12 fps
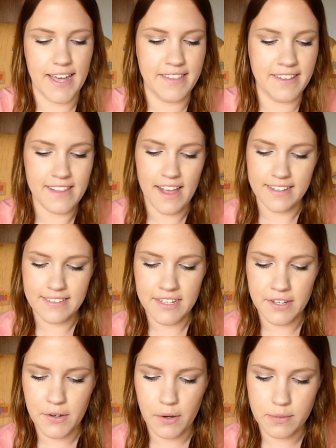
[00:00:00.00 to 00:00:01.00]
And the last
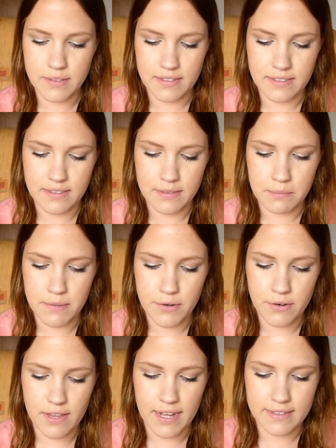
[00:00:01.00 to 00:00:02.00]
thing he got was this
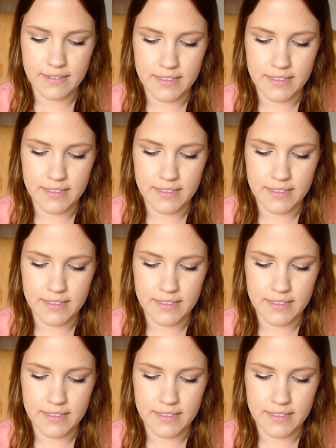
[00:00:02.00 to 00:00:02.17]
Mineralized